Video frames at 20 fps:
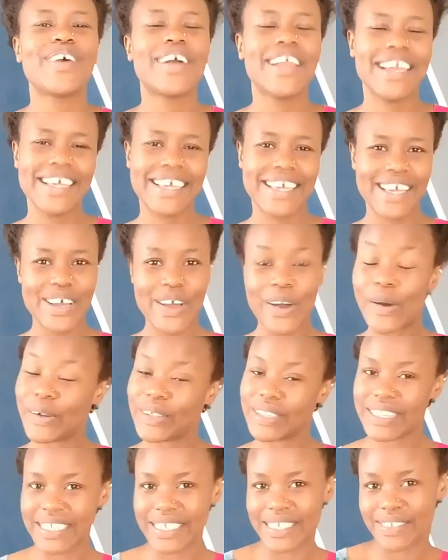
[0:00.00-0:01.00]
clicking
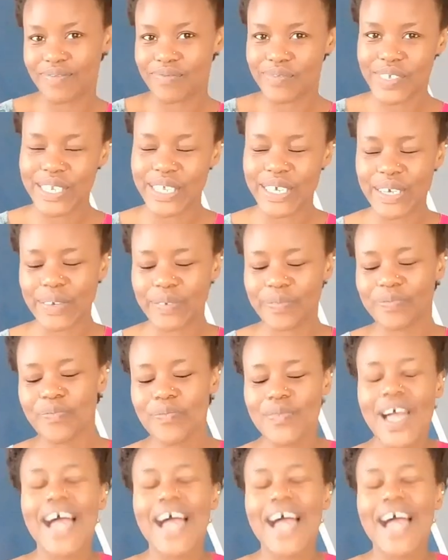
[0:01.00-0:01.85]
on this video.